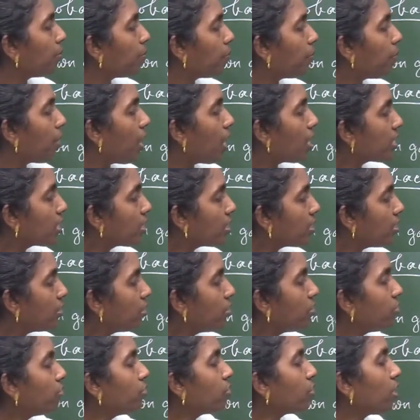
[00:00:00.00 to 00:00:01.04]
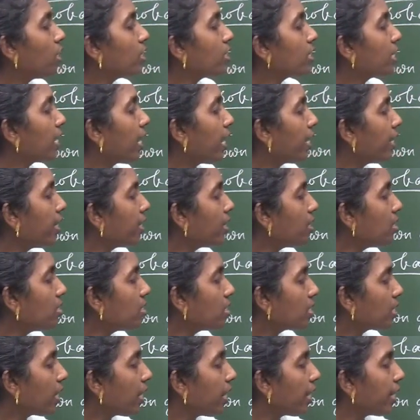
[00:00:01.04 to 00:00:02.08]
positive charge
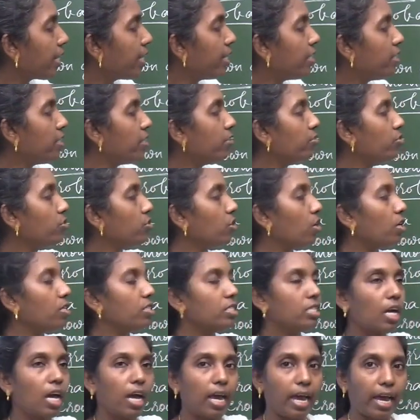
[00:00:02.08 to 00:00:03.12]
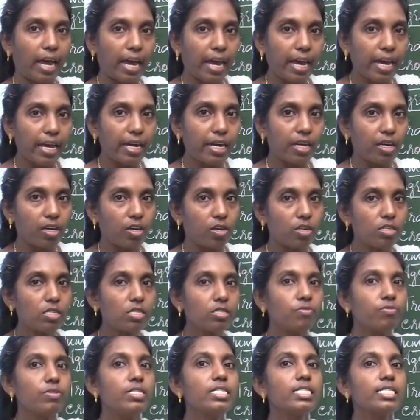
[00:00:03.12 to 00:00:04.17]
cations and negative charge
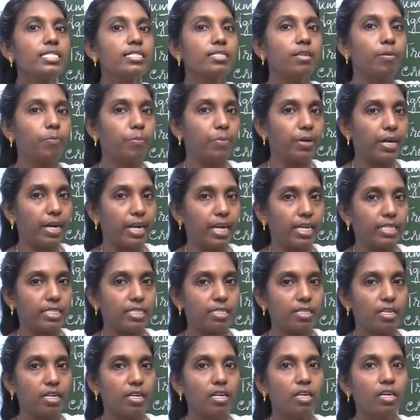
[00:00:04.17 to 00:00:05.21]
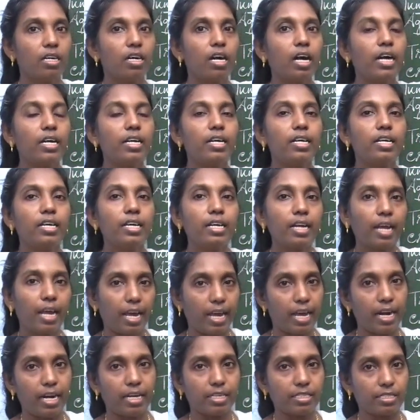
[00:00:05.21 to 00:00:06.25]
anions will separate under
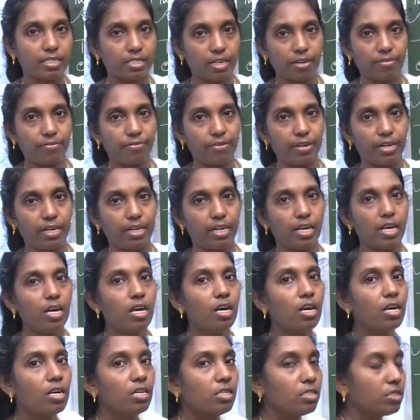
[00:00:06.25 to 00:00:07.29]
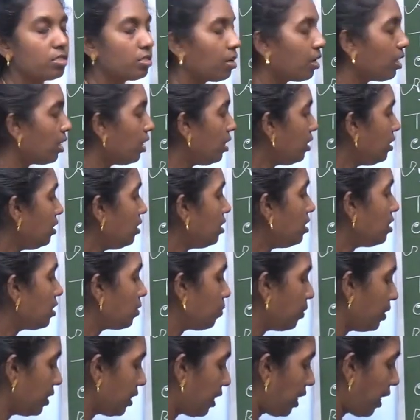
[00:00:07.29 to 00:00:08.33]
electric field. So in this
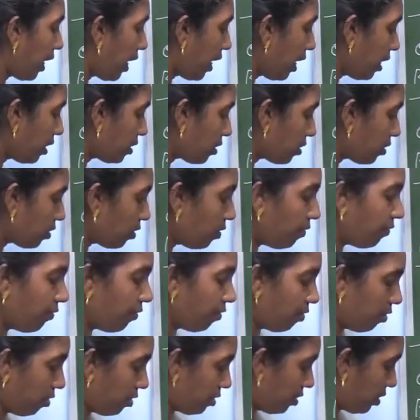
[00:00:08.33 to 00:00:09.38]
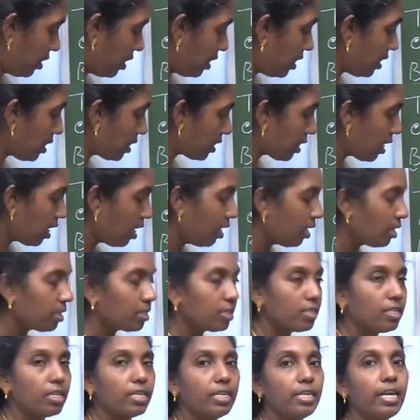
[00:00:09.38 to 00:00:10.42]
method electrophoresis,
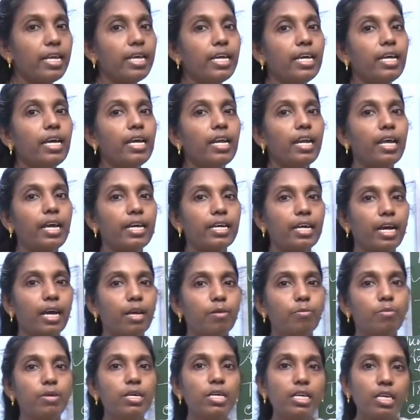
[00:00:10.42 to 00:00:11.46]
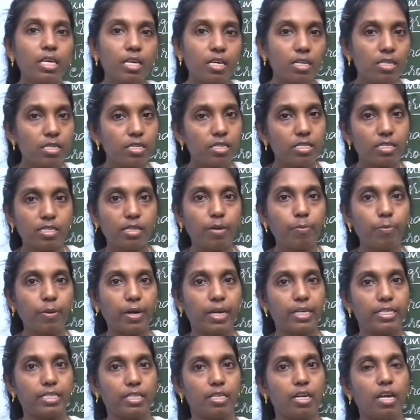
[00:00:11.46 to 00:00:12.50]
the DNA can be
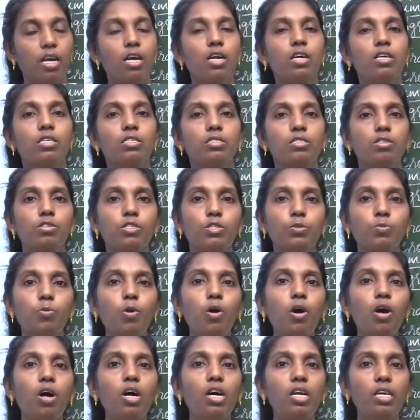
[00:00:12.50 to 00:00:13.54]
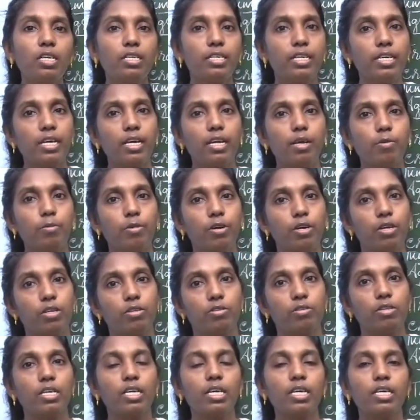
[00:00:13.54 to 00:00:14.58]
separated. So small DNA
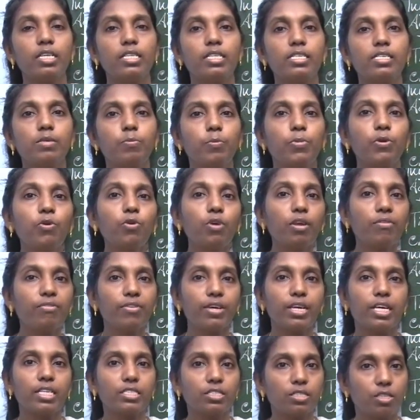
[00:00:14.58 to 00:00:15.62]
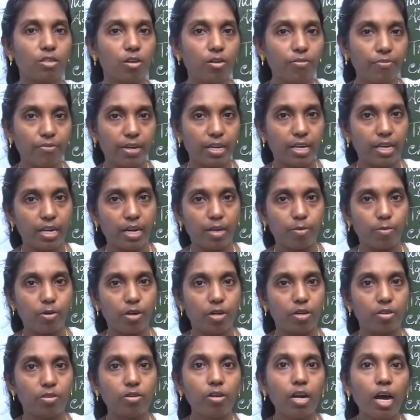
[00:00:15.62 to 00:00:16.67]
molecule, here the purification of DNA
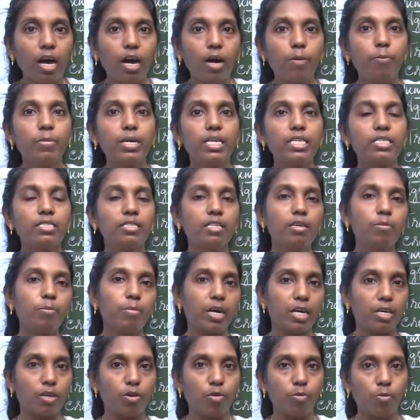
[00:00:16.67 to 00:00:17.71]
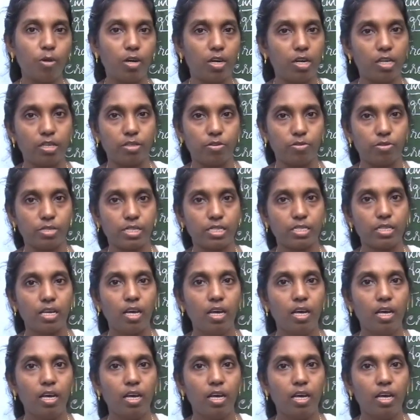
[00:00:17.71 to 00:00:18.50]
molecule among the biomolecules.